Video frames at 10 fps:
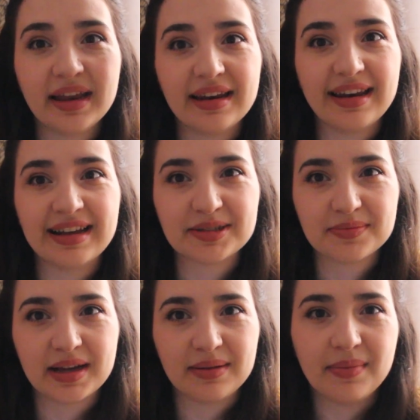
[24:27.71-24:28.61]
And as
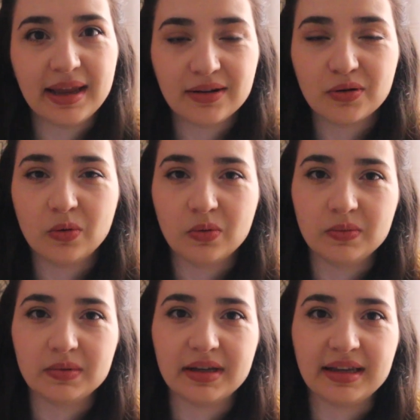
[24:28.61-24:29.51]
my main
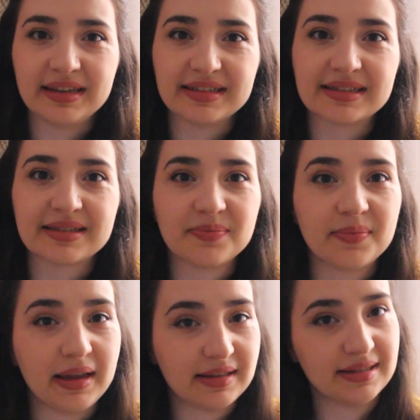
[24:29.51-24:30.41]
goal is
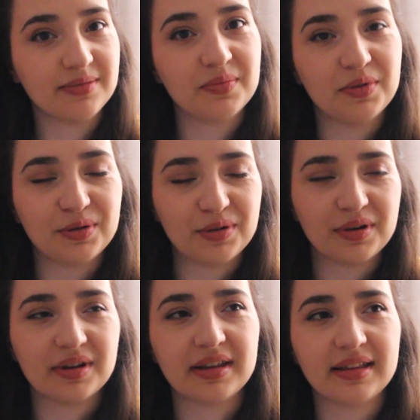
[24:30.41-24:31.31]
painting
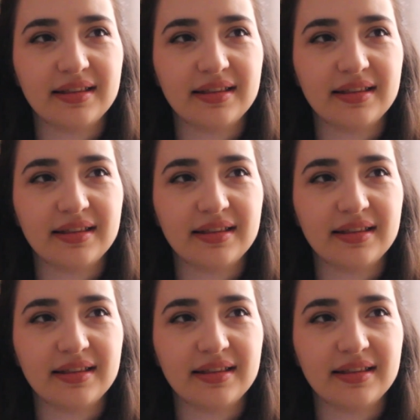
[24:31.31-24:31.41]
more,